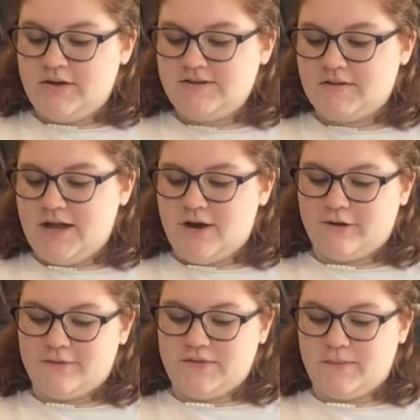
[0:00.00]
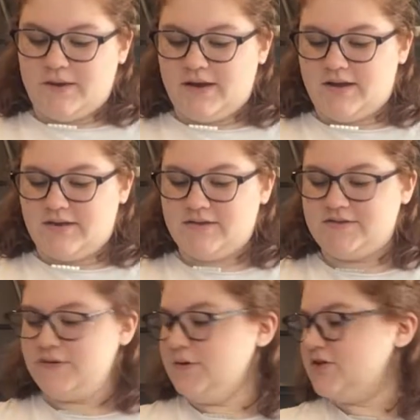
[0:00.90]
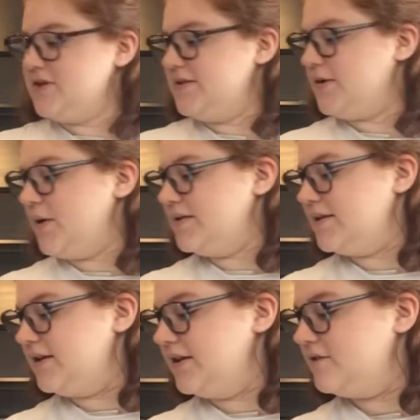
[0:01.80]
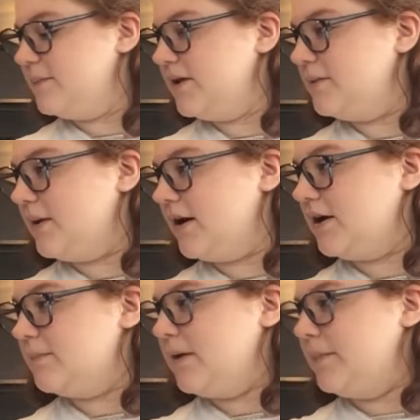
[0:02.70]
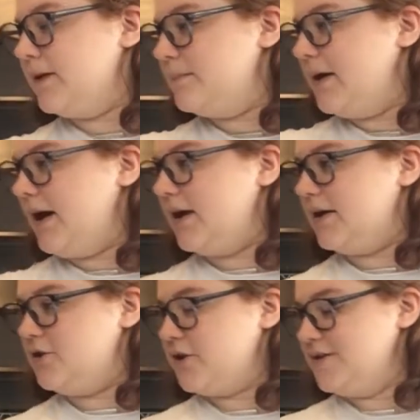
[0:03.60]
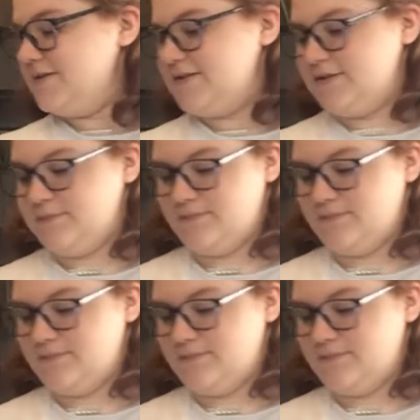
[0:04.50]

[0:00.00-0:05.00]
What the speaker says: So now my souche is going to give me my pumpkin pie crust.